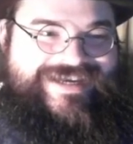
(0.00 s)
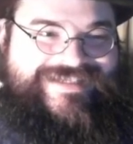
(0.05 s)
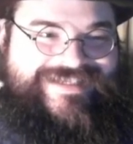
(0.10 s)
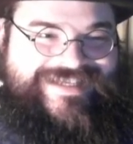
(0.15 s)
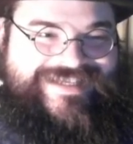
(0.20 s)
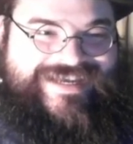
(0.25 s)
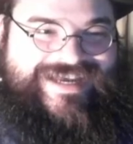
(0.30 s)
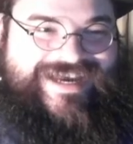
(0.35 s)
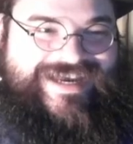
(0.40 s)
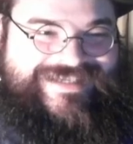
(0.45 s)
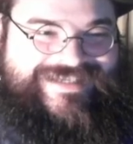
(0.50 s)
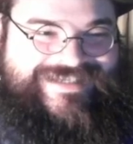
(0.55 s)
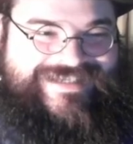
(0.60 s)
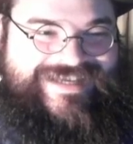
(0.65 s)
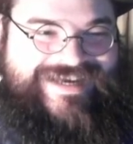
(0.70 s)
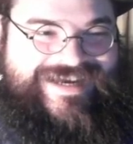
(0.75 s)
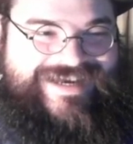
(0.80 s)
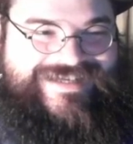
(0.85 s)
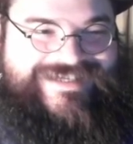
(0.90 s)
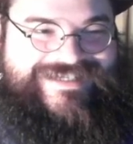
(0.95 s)
says
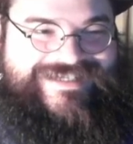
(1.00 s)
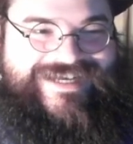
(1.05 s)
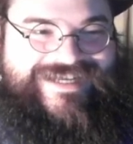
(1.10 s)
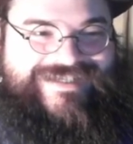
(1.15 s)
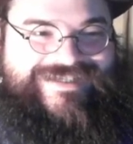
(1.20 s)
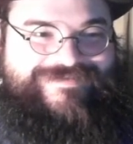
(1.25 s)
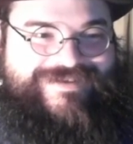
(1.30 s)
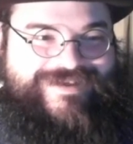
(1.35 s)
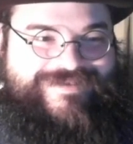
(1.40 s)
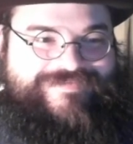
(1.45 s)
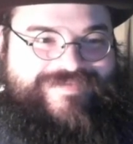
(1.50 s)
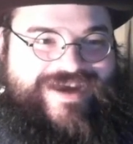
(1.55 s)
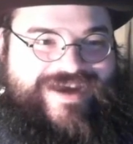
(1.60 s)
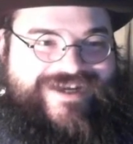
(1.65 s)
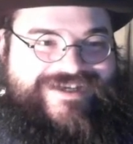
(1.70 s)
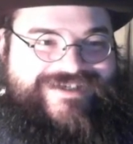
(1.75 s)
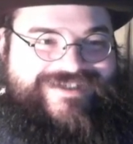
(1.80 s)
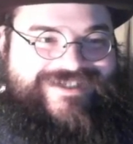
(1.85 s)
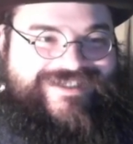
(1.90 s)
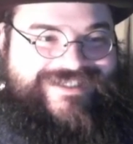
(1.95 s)
Gentleman
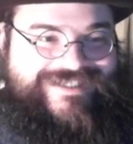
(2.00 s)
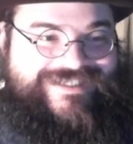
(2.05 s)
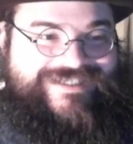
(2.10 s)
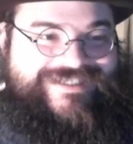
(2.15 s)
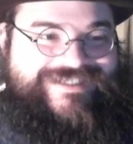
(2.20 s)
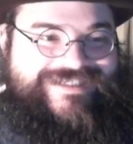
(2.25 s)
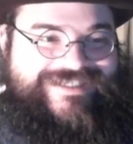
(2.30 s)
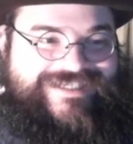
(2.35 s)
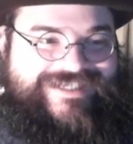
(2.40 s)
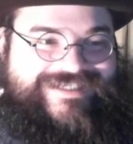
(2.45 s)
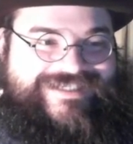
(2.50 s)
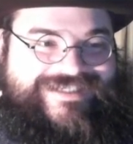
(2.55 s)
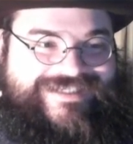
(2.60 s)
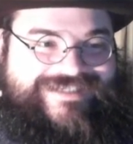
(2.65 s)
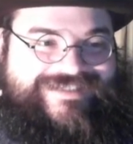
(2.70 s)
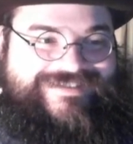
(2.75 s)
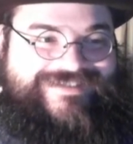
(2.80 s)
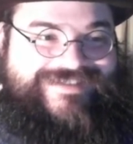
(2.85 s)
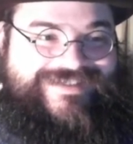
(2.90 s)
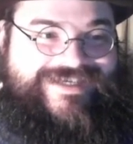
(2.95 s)
Badger. Tilt, tilt,
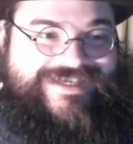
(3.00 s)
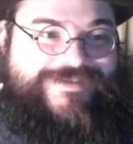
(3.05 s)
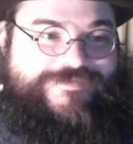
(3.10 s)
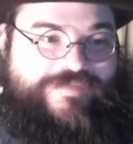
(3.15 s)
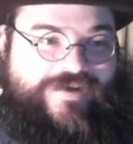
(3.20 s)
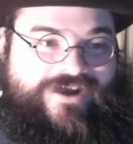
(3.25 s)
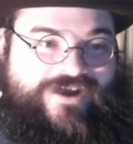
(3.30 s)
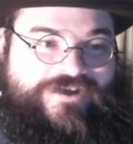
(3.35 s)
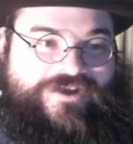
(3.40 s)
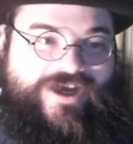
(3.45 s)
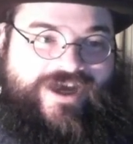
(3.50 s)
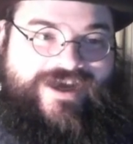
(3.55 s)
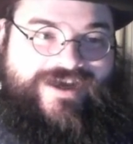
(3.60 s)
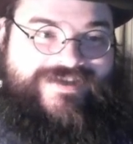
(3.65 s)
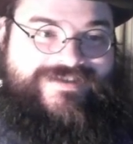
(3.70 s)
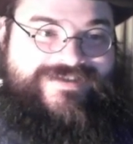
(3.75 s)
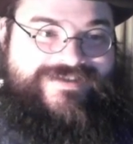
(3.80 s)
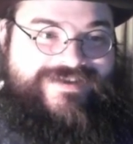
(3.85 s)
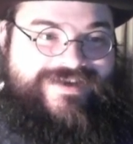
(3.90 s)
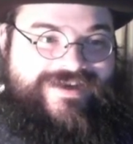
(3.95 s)
tilt, says
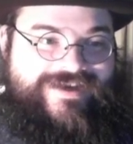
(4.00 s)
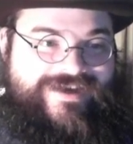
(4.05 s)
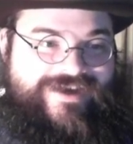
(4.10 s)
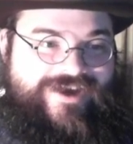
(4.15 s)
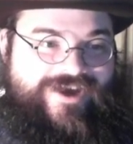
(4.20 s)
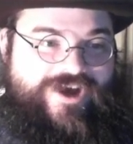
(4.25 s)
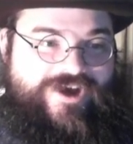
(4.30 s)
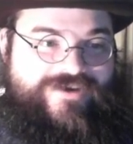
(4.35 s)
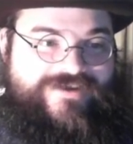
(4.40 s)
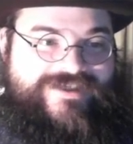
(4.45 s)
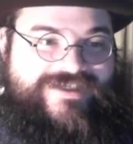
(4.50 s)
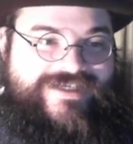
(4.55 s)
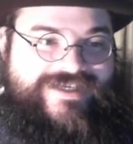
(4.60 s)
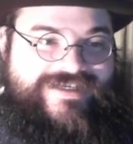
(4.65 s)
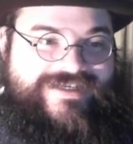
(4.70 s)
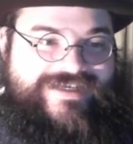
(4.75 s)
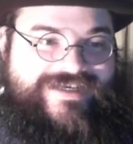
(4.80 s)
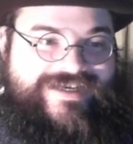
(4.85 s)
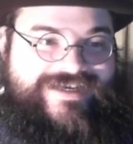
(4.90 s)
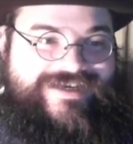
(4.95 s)
Baldox.
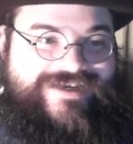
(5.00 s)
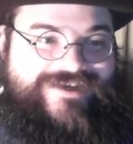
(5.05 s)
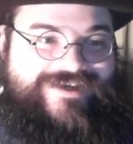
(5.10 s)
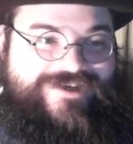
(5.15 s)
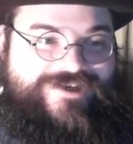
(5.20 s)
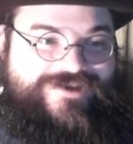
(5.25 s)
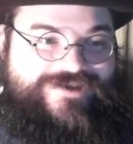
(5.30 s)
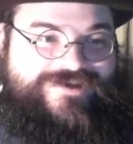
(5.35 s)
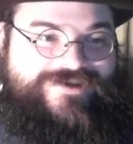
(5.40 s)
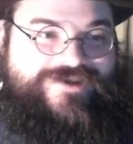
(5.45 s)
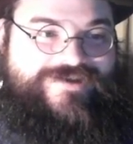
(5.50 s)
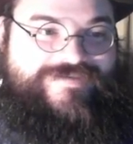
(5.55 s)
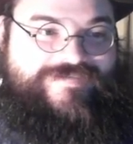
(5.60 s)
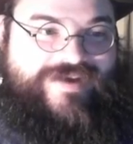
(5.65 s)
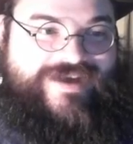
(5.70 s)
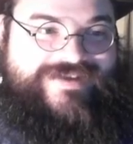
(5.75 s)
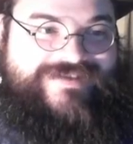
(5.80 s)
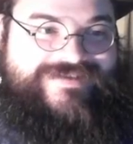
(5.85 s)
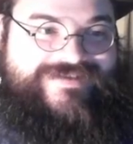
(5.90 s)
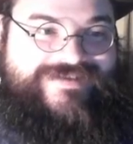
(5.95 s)
OCD YouTube
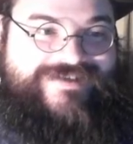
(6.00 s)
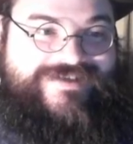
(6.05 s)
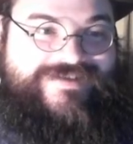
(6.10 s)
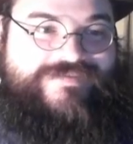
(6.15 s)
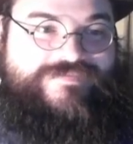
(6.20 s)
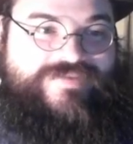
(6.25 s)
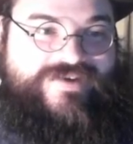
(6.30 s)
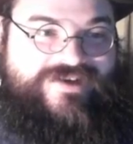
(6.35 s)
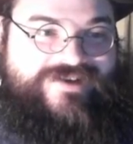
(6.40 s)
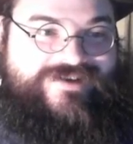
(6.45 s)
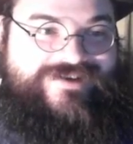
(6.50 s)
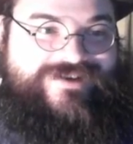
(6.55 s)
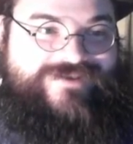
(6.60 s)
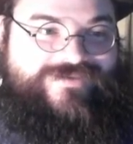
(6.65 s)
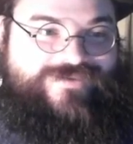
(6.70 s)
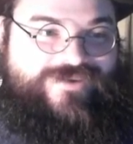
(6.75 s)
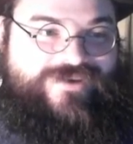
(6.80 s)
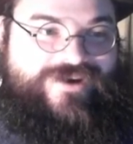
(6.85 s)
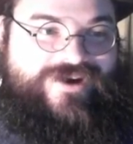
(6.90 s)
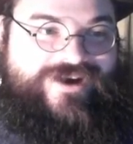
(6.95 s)
button says bearded
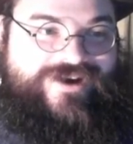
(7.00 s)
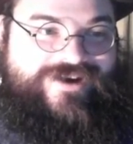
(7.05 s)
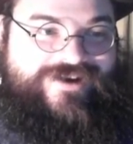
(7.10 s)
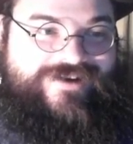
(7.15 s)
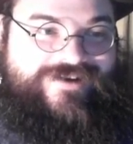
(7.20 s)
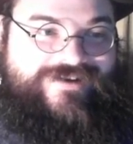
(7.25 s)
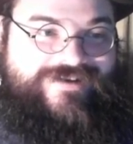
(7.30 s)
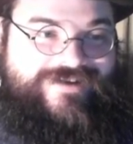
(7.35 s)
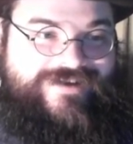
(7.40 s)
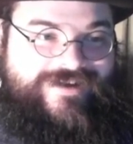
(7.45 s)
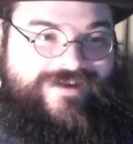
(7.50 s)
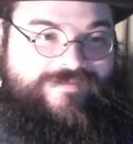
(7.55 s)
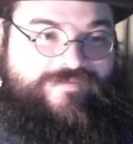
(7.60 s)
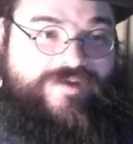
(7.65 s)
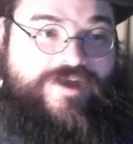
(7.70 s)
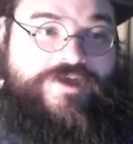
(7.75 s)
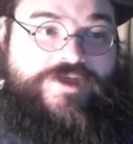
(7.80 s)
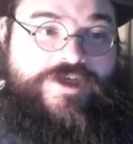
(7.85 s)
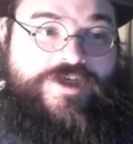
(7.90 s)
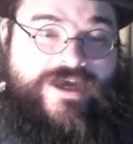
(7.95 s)
warrior.
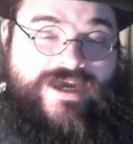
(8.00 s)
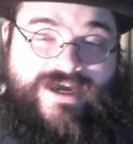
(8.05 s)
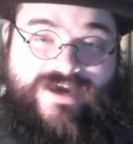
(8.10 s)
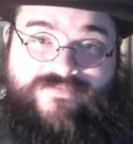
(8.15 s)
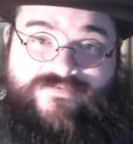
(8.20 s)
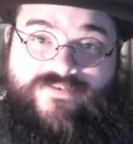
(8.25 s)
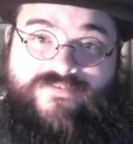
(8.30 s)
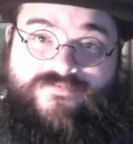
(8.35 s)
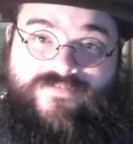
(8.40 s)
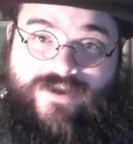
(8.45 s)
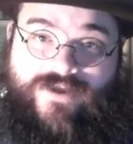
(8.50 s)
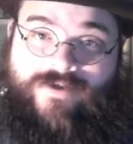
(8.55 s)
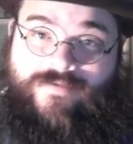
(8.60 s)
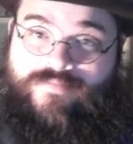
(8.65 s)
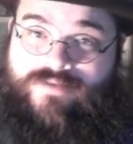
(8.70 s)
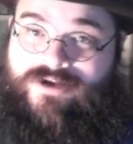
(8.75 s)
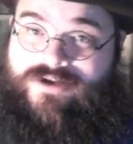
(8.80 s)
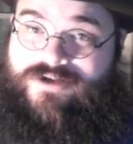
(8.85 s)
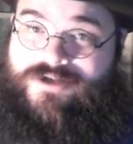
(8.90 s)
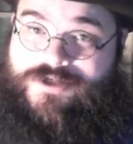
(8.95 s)
Pleasure to have a fellow
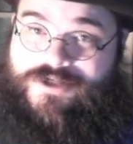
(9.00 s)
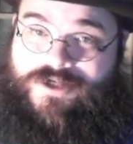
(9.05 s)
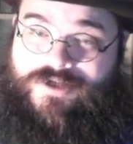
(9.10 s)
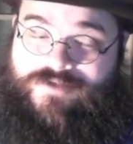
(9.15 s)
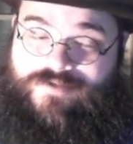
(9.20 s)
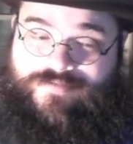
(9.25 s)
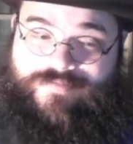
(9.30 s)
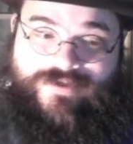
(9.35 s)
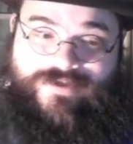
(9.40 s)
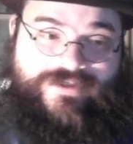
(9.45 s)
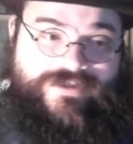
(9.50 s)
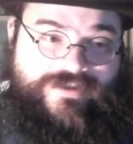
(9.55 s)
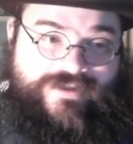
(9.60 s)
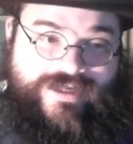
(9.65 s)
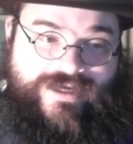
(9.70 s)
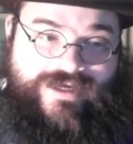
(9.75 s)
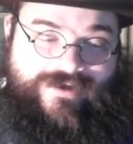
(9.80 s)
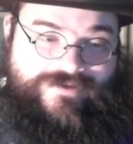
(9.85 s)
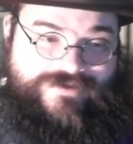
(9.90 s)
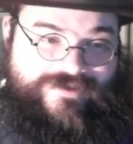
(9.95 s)
bearded gentleman in the
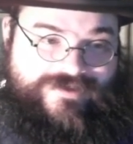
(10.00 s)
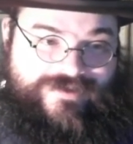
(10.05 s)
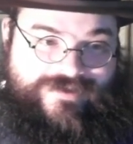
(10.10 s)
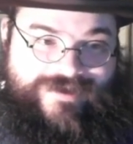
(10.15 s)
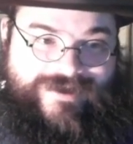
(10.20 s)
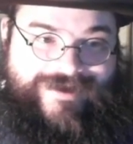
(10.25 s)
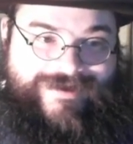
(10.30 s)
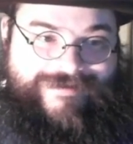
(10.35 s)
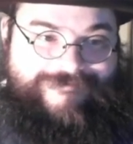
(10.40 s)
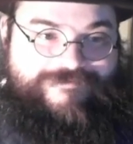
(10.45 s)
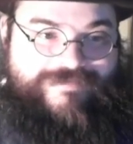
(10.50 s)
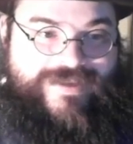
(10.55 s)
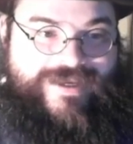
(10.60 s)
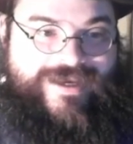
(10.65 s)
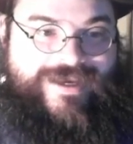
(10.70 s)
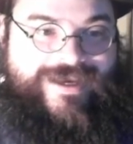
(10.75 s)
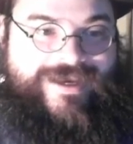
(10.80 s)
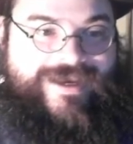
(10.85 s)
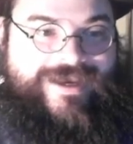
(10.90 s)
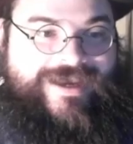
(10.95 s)
house today.
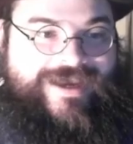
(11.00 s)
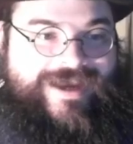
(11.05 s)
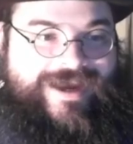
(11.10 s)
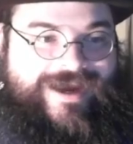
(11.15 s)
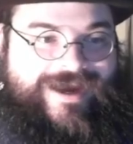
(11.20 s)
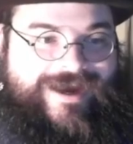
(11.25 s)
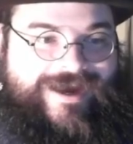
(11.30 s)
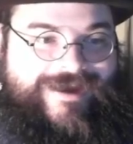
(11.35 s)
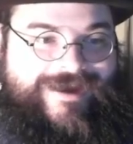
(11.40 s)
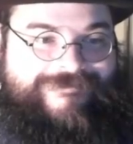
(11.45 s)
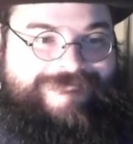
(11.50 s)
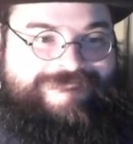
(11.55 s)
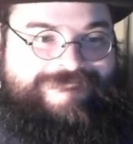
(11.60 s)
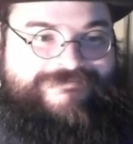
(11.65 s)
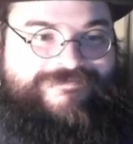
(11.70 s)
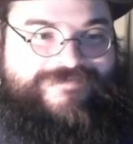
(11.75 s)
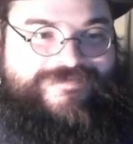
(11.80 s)
Um,